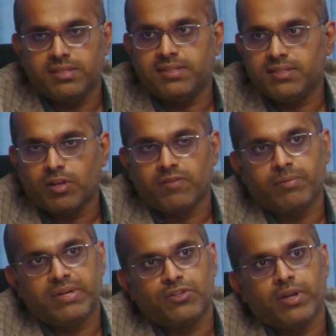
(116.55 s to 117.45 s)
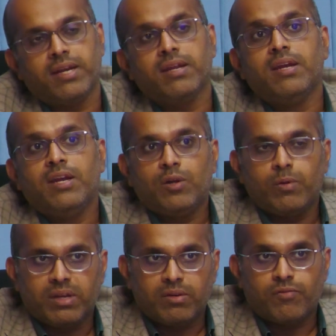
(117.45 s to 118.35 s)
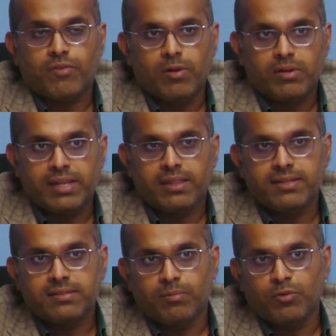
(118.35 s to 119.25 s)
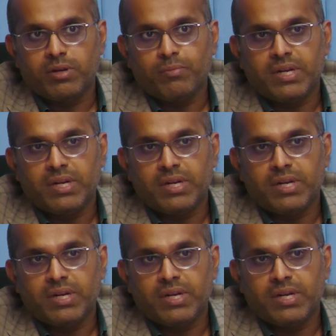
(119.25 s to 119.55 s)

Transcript: DCs, all of them had joined to tell this about